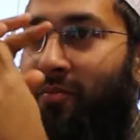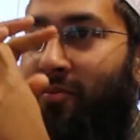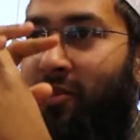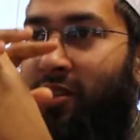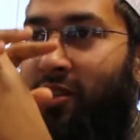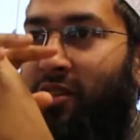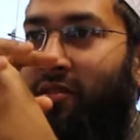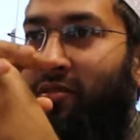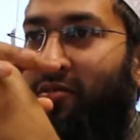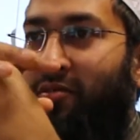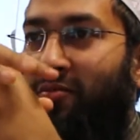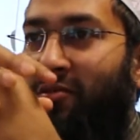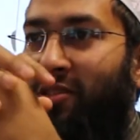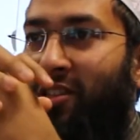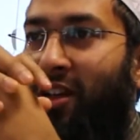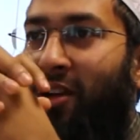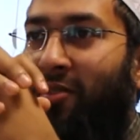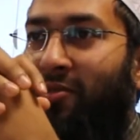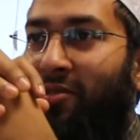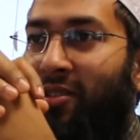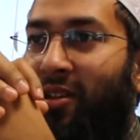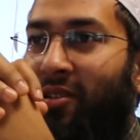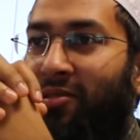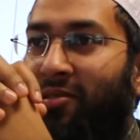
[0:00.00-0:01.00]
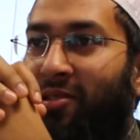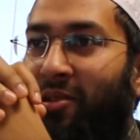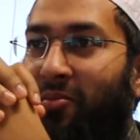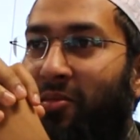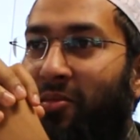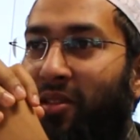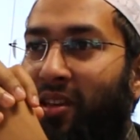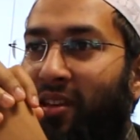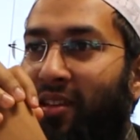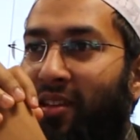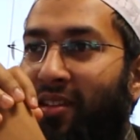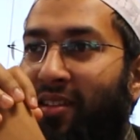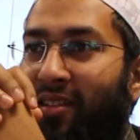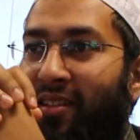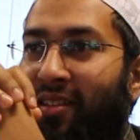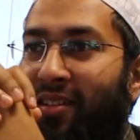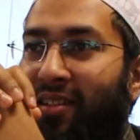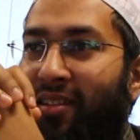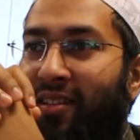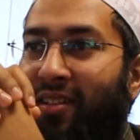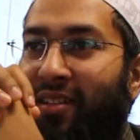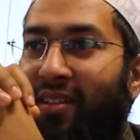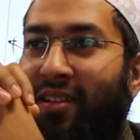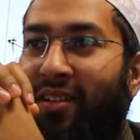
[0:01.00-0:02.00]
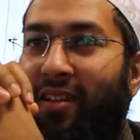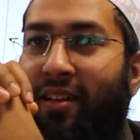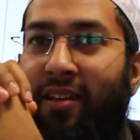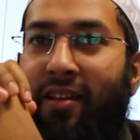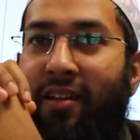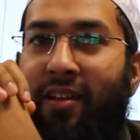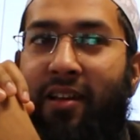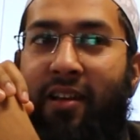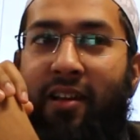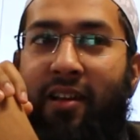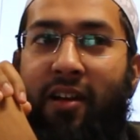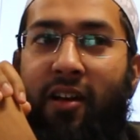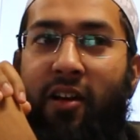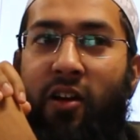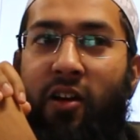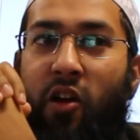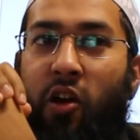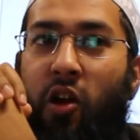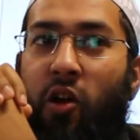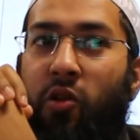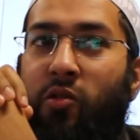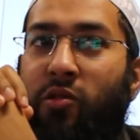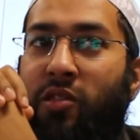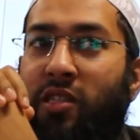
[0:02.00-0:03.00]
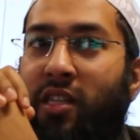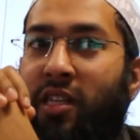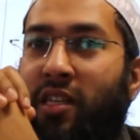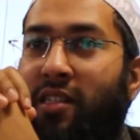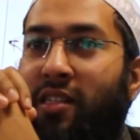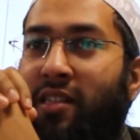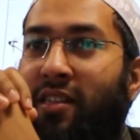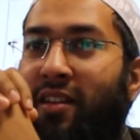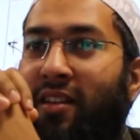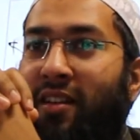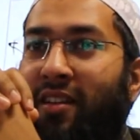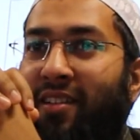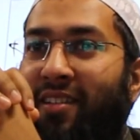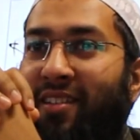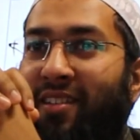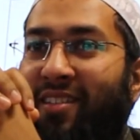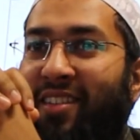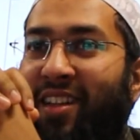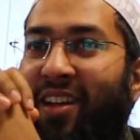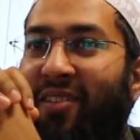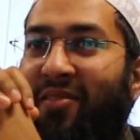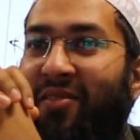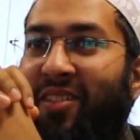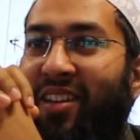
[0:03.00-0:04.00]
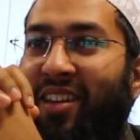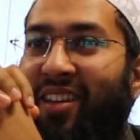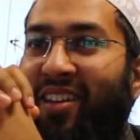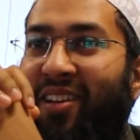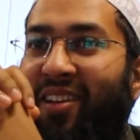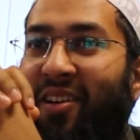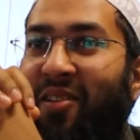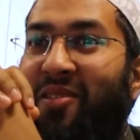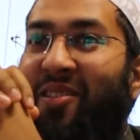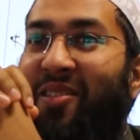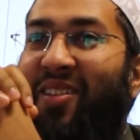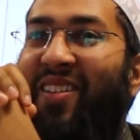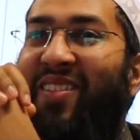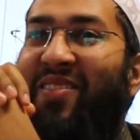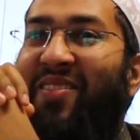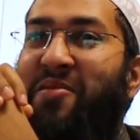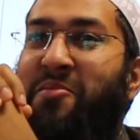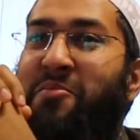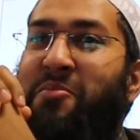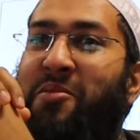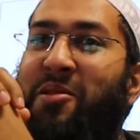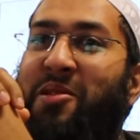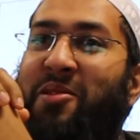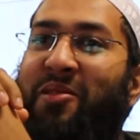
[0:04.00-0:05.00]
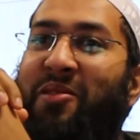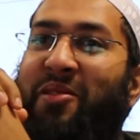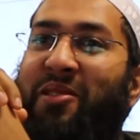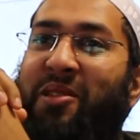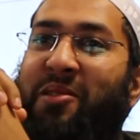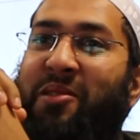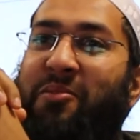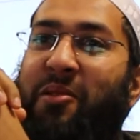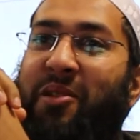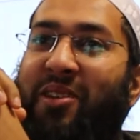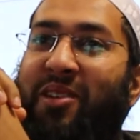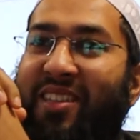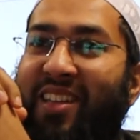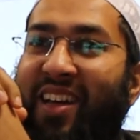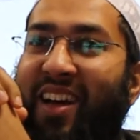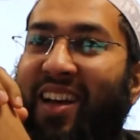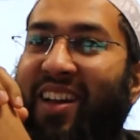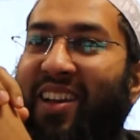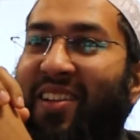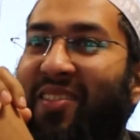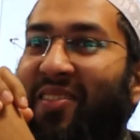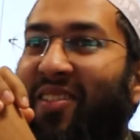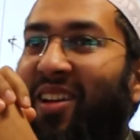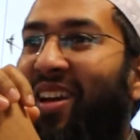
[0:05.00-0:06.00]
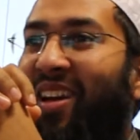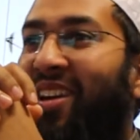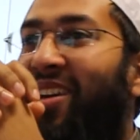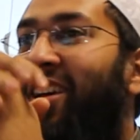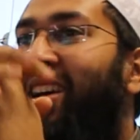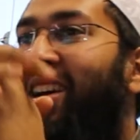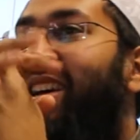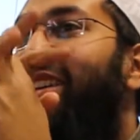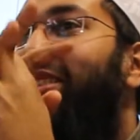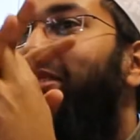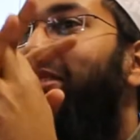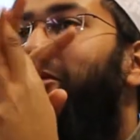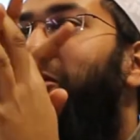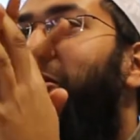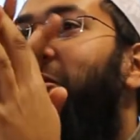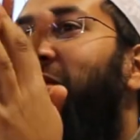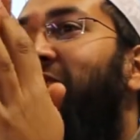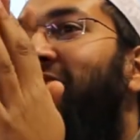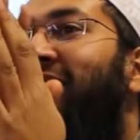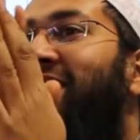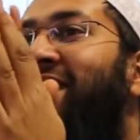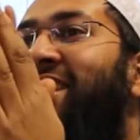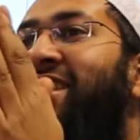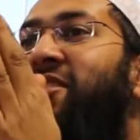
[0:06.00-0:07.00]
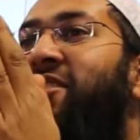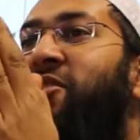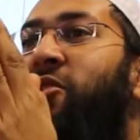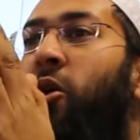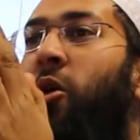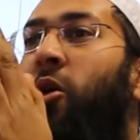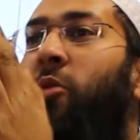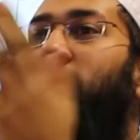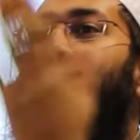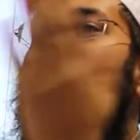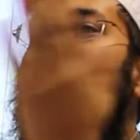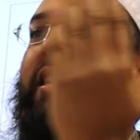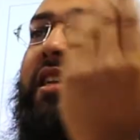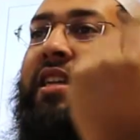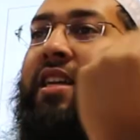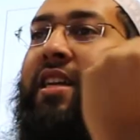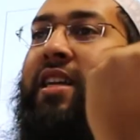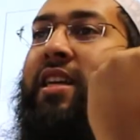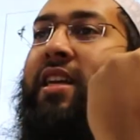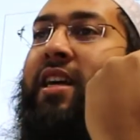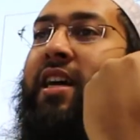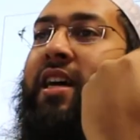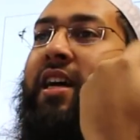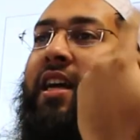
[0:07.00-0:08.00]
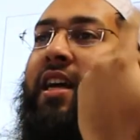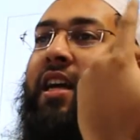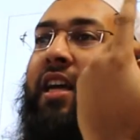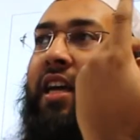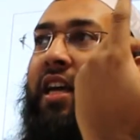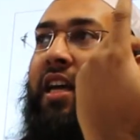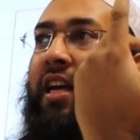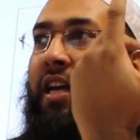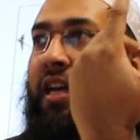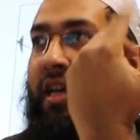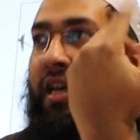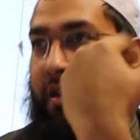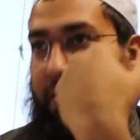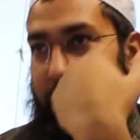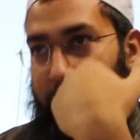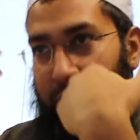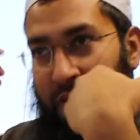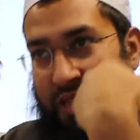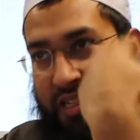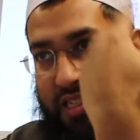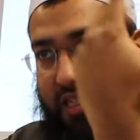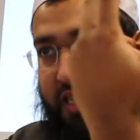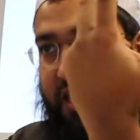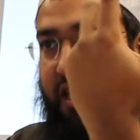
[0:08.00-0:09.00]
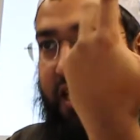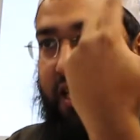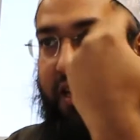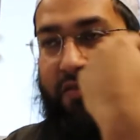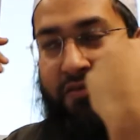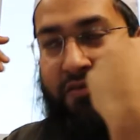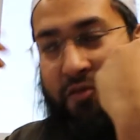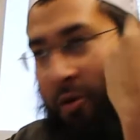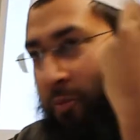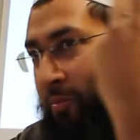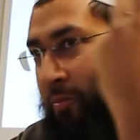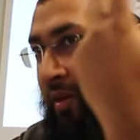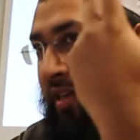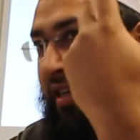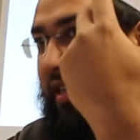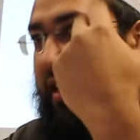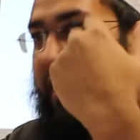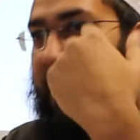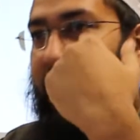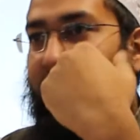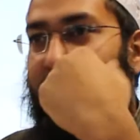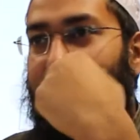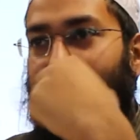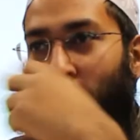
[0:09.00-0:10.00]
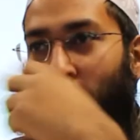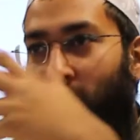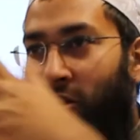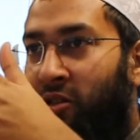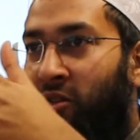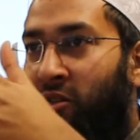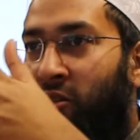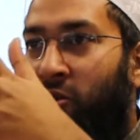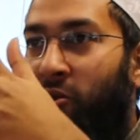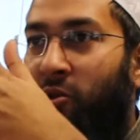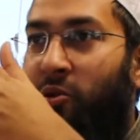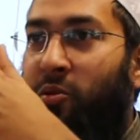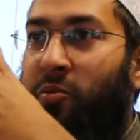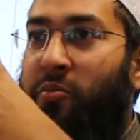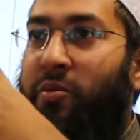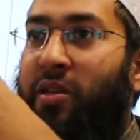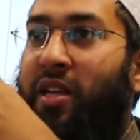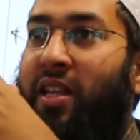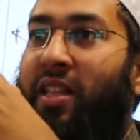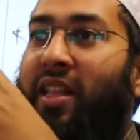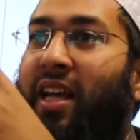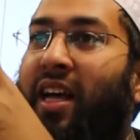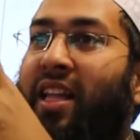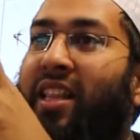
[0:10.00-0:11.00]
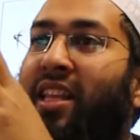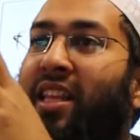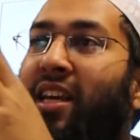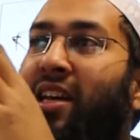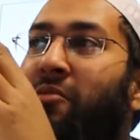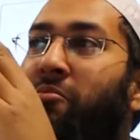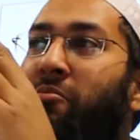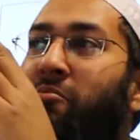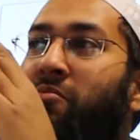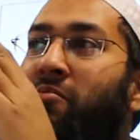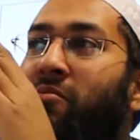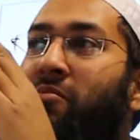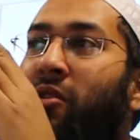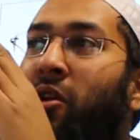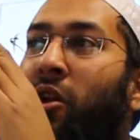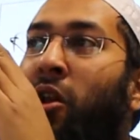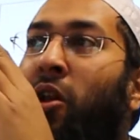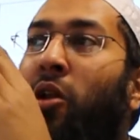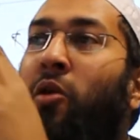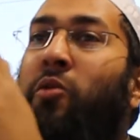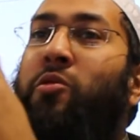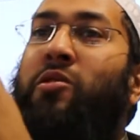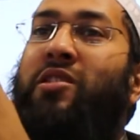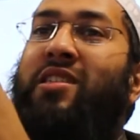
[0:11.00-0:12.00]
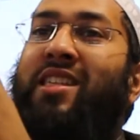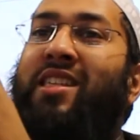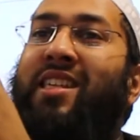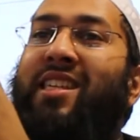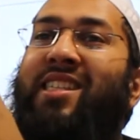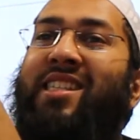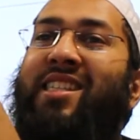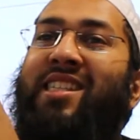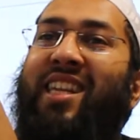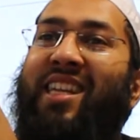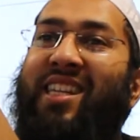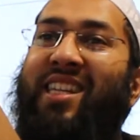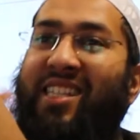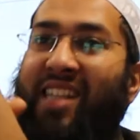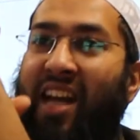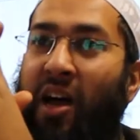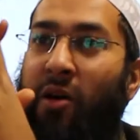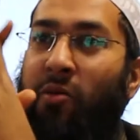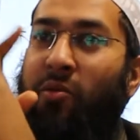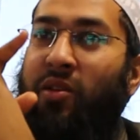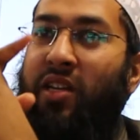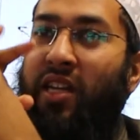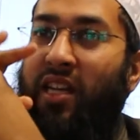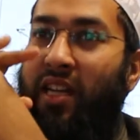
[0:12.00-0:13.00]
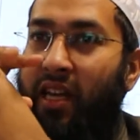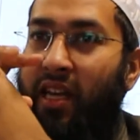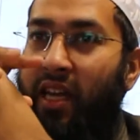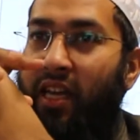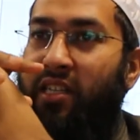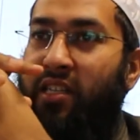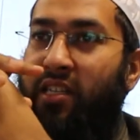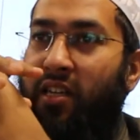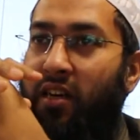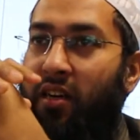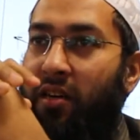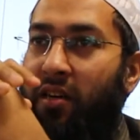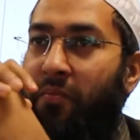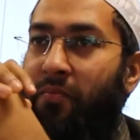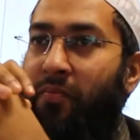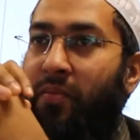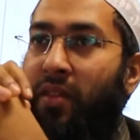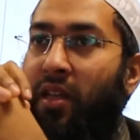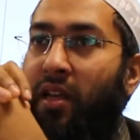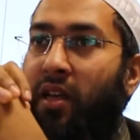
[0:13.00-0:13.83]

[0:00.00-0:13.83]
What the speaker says: Just shout out something. Closest sounding, we'll put you on the spot, dal, right? So it is commonly perceived or believed or assumed that the closest sounding letter